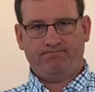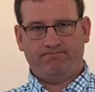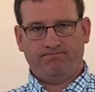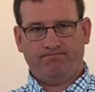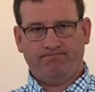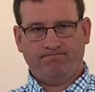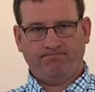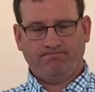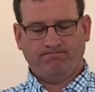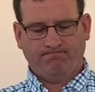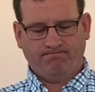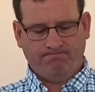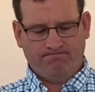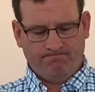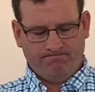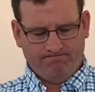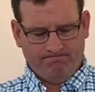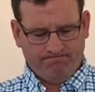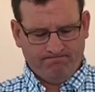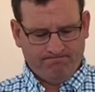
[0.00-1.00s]

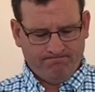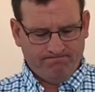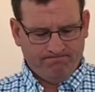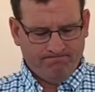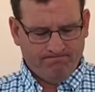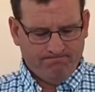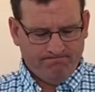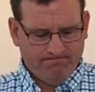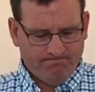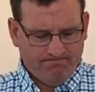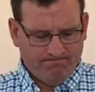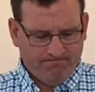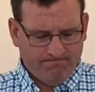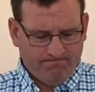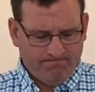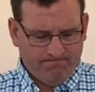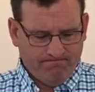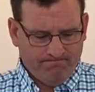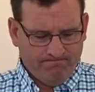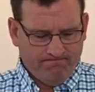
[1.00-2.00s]

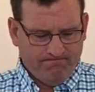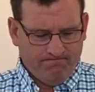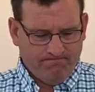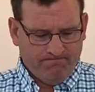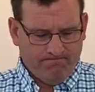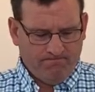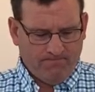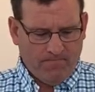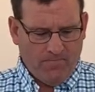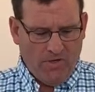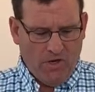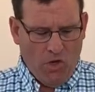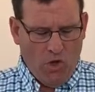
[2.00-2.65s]
Nothing is said.